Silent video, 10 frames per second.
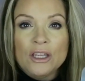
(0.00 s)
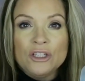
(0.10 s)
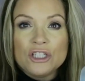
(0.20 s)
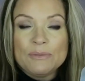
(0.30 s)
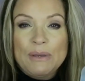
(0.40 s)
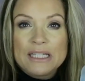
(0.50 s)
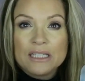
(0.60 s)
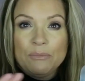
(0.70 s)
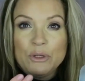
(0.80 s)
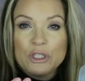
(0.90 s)
You just
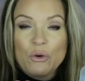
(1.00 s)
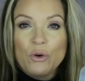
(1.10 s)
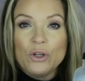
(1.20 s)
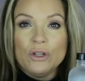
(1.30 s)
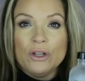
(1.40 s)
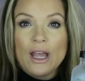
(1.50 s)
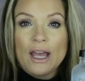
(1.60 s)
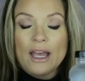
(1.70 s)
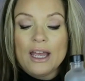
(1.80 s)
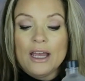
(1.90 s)
basically put it on
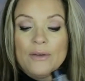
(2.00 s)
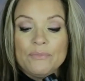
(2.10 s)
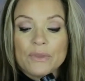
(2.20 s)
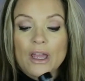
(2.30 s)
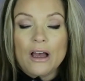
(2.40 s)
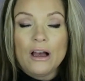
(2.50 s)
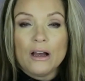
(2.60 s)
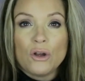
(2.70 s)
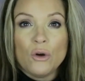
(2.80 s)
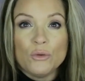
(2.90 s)

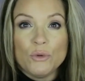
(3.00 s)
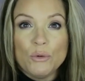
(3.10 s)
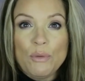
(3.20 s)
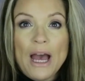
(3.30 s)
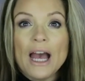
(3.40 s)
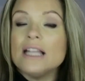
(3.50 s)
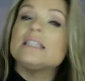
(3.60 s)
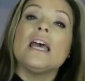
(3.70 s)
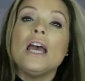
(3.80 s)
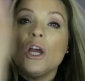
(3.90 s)
a cotton wool
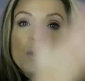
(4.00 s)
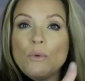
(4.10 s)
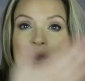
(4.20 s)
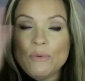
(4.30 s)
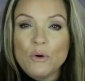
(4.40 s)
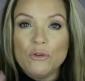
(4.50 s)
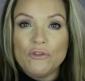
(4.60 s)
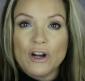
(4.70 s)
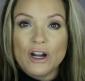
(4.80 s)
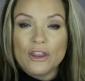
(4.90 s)
pad, wipe it
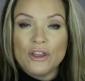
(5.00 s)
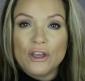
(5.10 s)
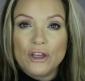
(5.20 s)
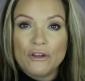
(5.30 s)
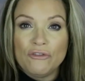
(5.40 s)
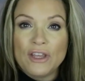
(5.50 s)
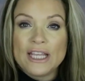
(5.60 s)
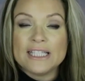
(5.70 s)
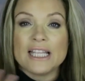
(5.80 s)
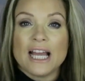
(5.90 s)
over the
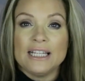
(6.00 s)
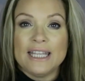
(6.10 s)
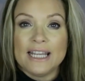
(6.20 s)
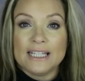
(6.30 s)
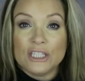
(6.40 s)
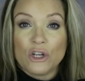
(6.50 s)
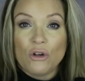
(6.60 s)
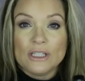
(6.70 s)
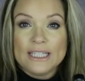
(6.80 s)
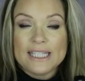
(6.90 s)
face and neck
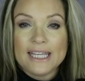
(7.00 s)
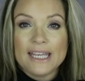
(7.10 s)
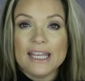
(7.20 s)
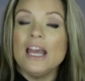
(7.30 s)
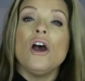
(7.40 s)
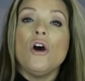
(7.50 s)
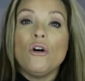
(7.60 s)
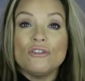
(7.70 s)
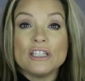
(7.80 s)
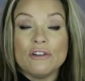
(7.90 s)
décolleté,
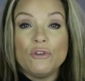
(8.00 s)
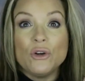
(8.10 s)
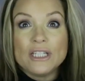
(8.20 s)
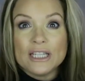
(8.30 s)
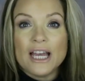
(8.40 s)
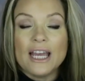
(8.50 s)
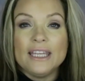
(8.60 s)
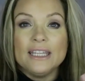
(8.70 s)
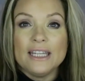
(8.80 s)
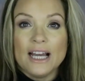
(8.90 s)
obviously avoiding the eye
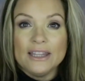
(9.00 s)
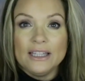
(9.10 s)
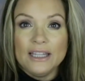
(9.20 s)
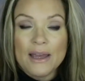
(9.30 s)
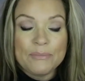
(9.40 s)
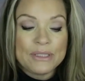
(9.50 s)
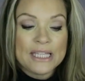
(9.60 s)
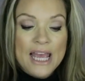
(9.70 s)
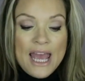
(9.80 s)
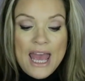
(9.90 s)
area and the lips.